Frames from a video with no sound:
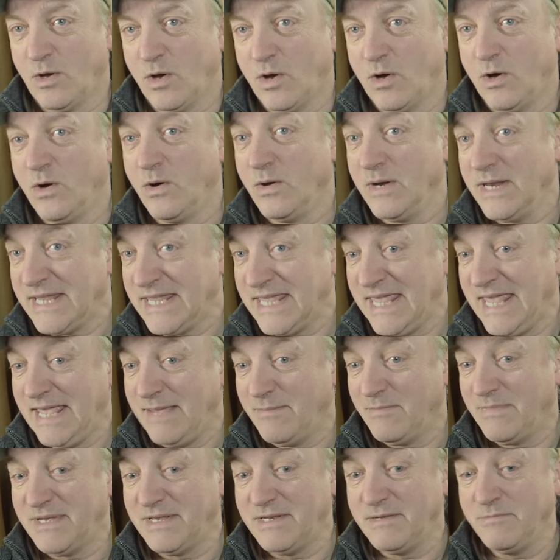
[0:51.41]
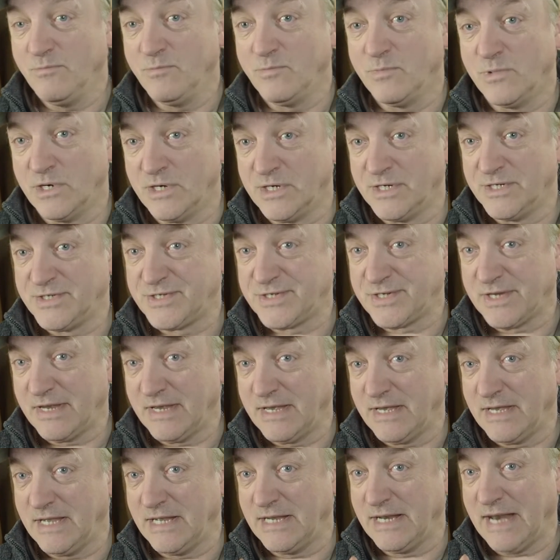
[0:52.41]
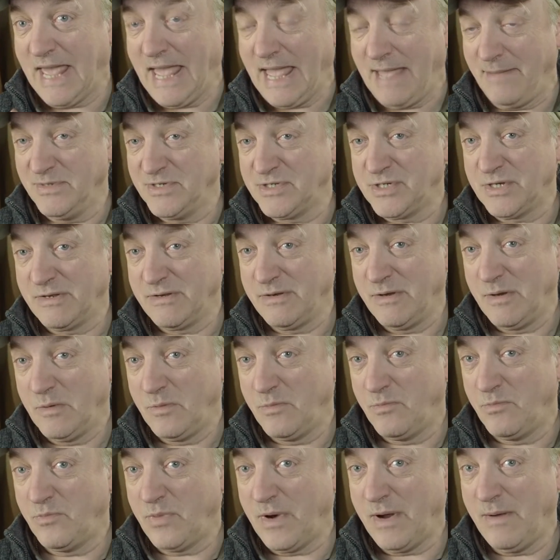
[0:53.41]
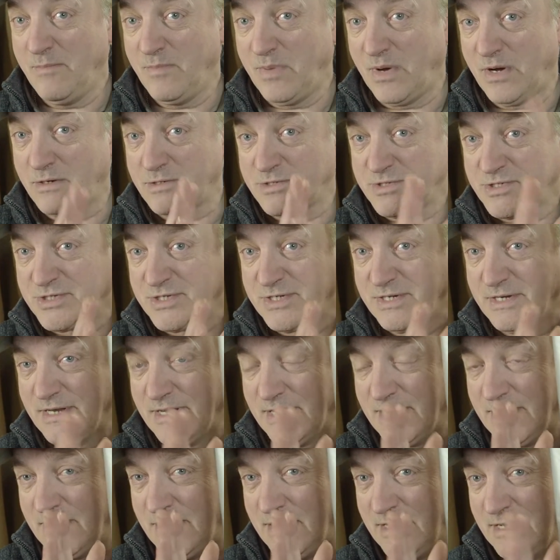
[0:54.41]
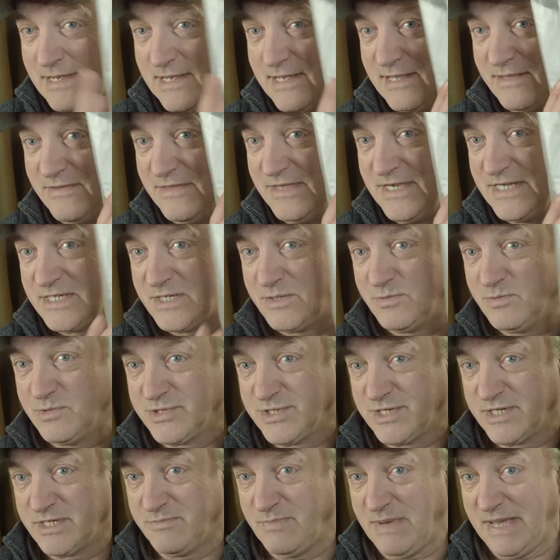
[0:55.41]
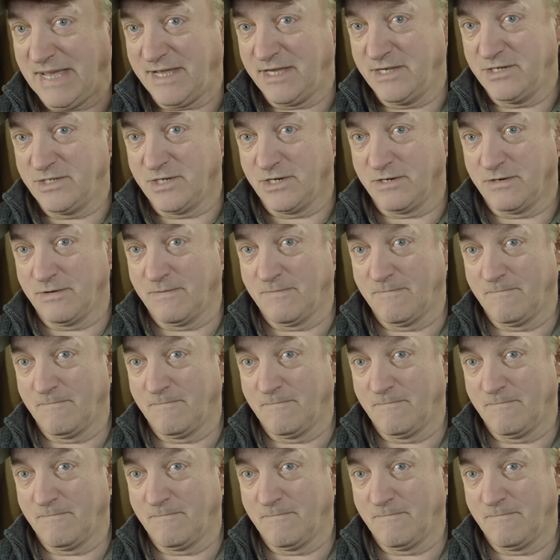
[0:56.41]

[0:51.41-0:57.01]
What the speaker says: All it came in was an Amazon brown box, and this was its packaging.